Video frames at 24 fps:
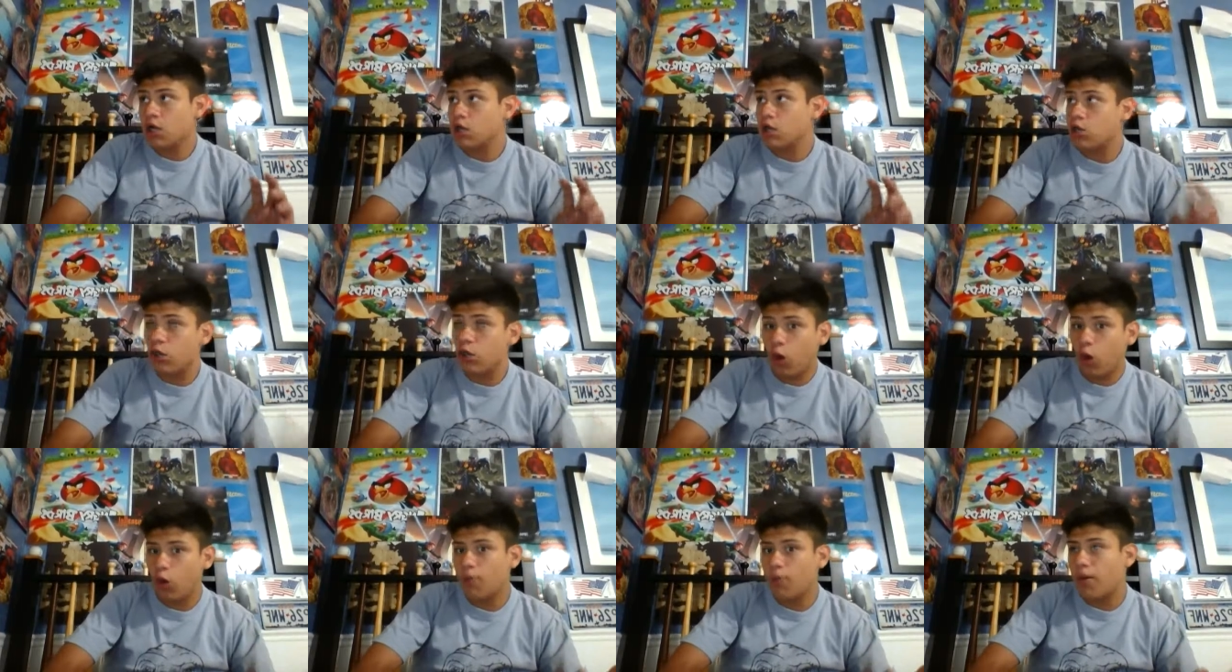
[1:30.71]

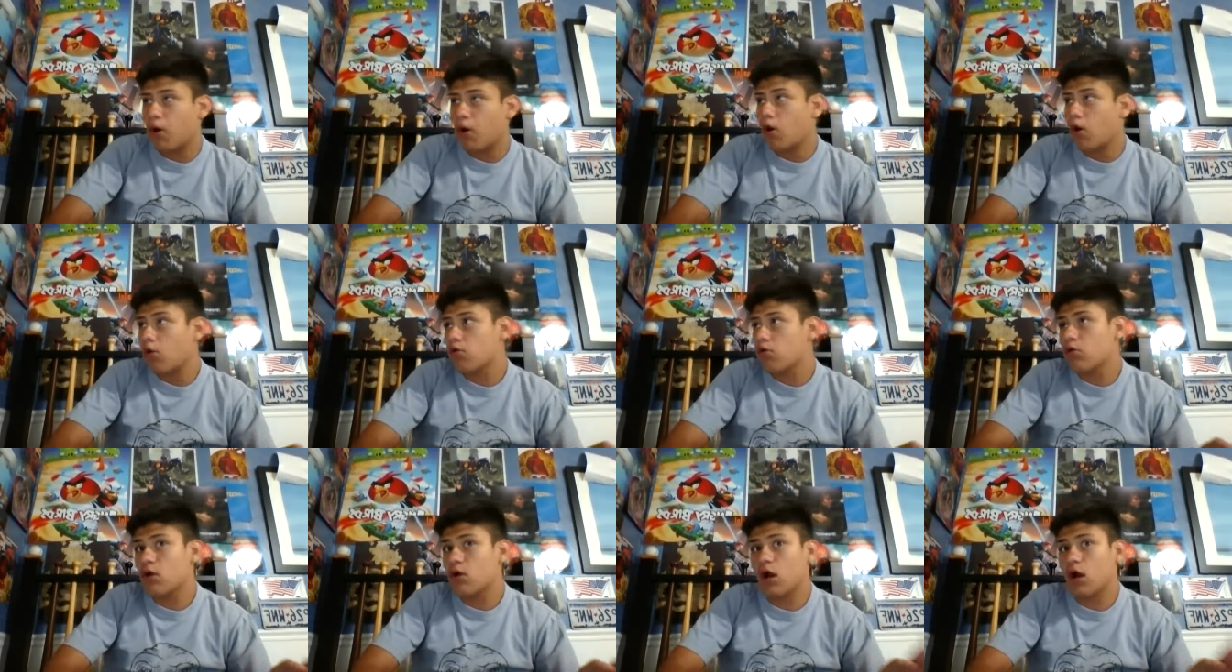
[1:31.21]

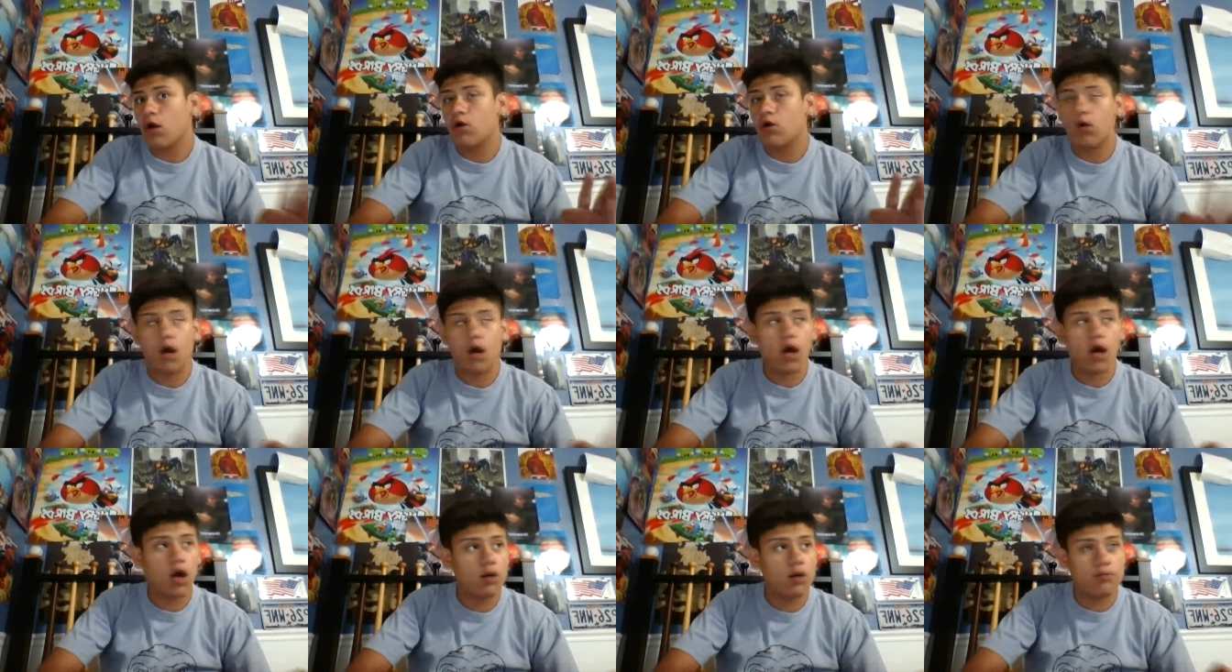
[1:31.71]
Lobo,
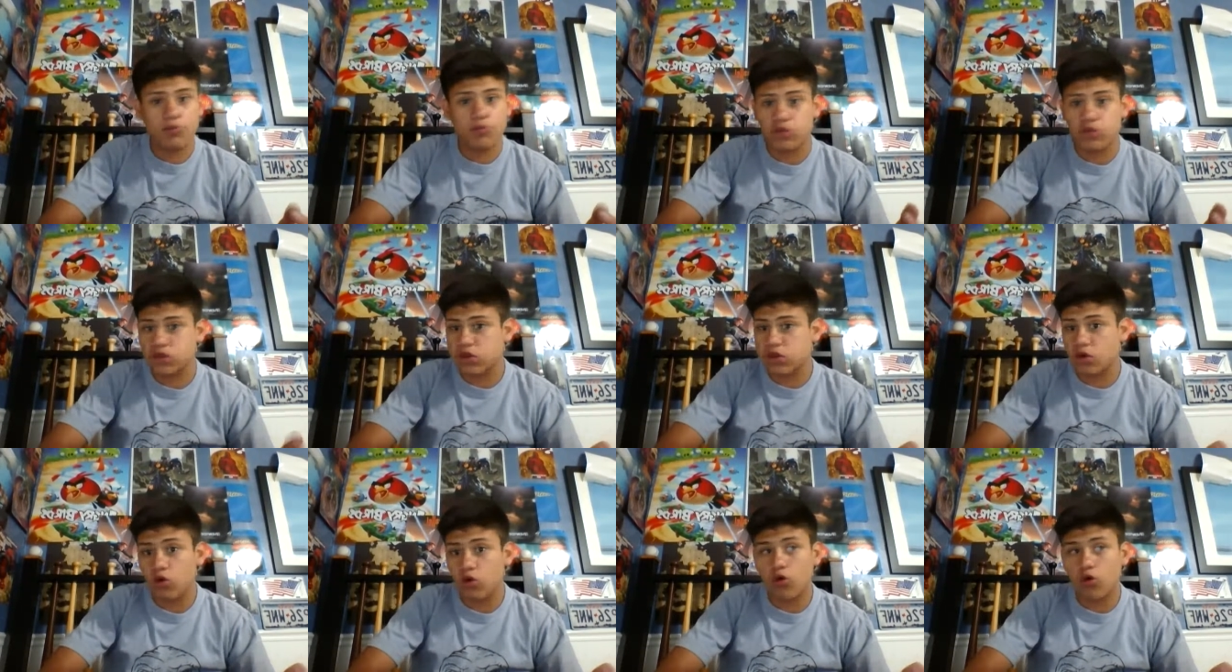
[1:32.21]
um,
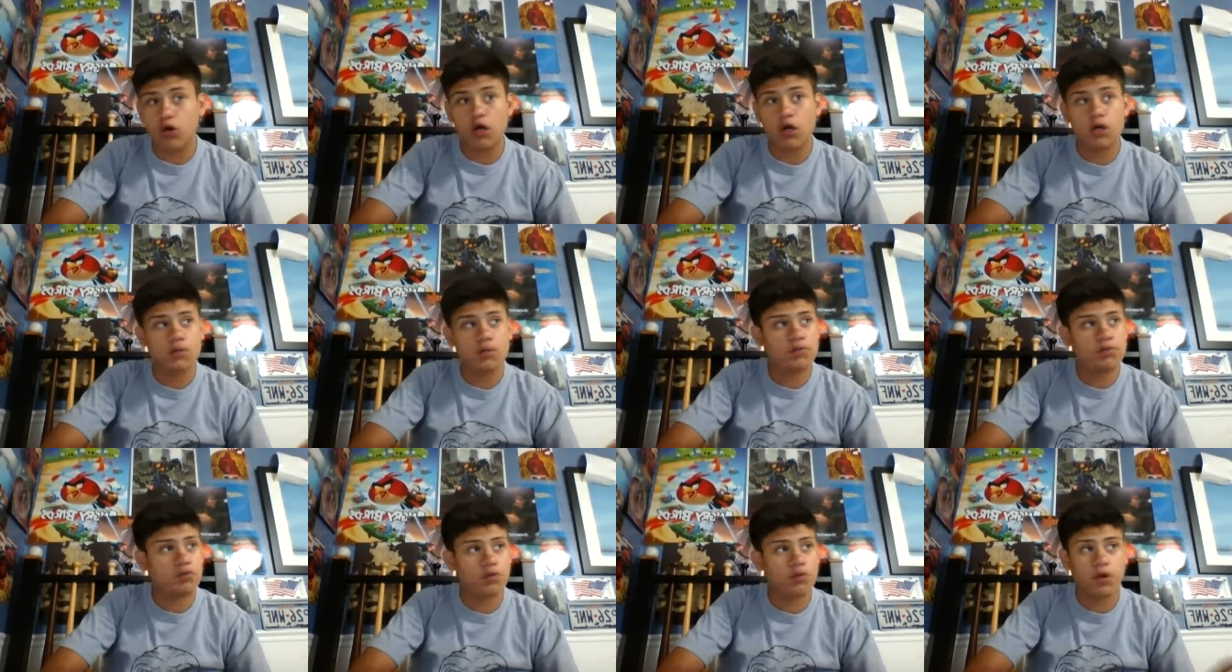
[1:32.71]

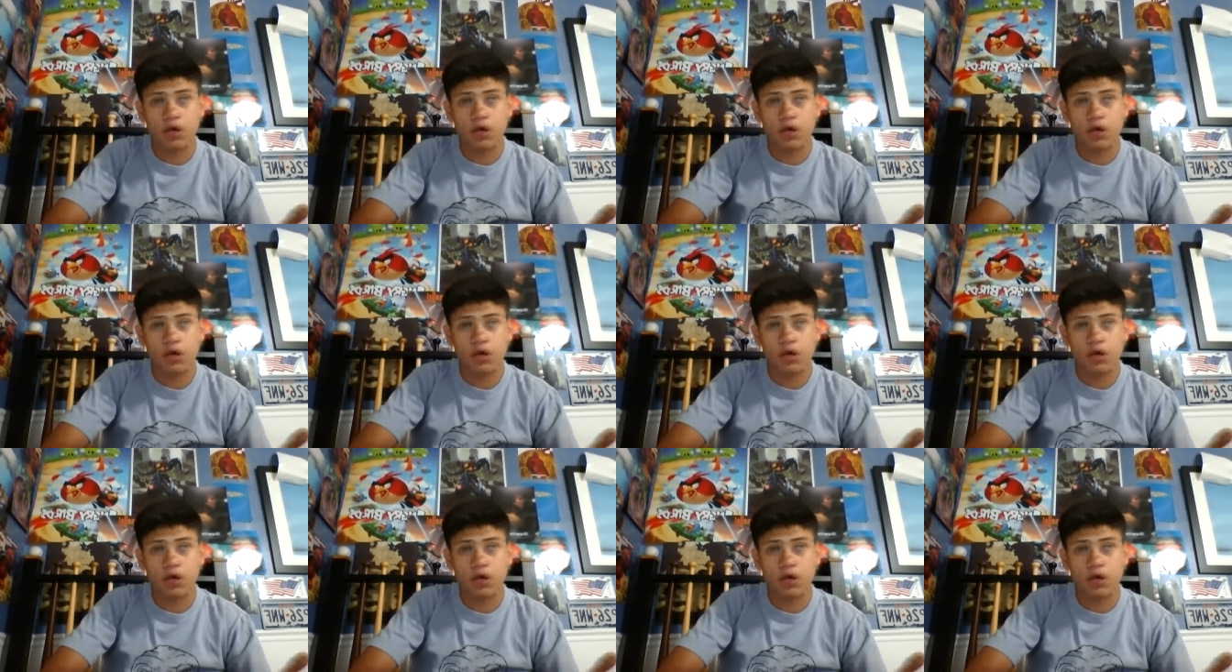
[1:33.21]
Thor,